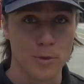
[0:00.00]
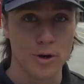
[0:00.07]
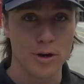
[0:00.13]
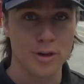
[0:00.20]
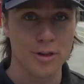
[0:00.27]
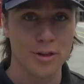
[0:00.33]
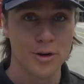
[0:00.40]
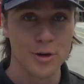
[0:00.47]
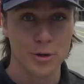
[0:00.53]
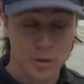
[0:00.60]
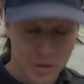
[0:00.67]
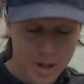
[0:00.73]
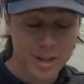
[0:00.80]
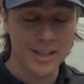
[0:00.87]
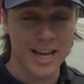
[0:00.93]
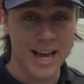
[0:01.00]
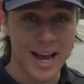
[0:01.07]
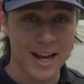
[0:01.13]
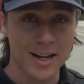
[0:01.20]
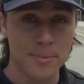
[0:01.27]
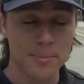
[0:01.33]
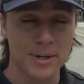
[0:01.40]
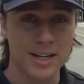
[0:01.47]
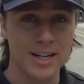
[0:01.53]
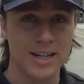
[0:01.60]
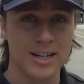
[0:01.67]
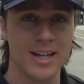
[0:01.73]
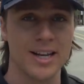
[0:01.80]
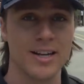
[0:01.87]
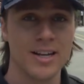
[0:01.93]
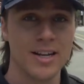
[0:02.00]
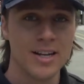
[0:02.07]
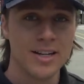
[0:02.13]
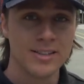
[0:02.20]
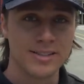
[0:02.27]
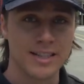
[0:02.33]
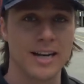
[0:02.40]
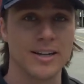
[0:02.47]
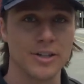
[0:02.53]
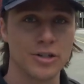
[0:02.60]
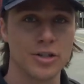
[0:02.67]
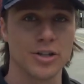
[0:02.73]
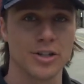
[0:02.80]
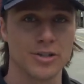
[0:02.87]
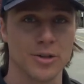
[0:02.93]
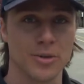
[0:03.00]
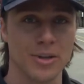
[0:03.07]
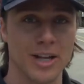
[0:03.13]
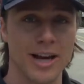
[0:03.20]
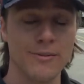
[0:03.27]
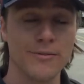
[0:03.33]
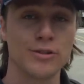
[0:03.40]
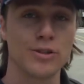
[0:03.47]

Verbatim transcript: Wirth, who started the hat company and then sadly took his own life.